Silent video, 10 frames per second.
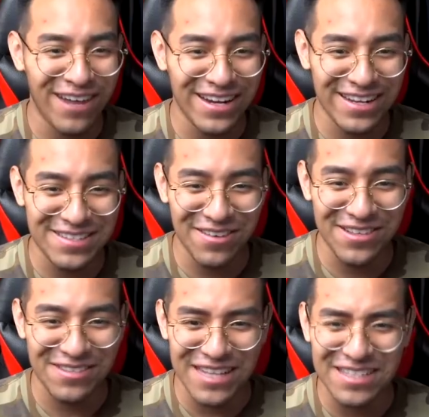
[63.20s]
let's go.
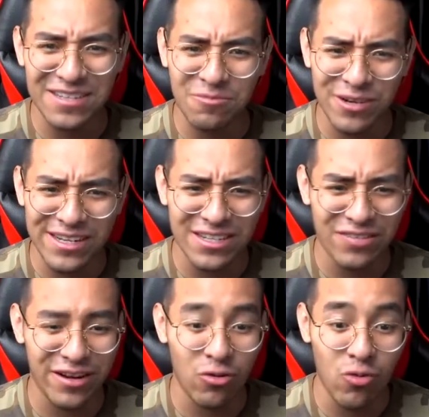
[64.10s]
This was actually a pretty good
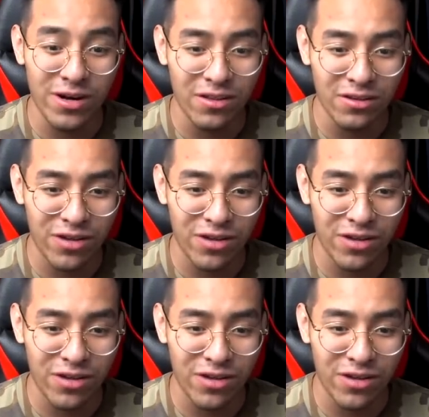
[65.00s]
trade. Oh, another trade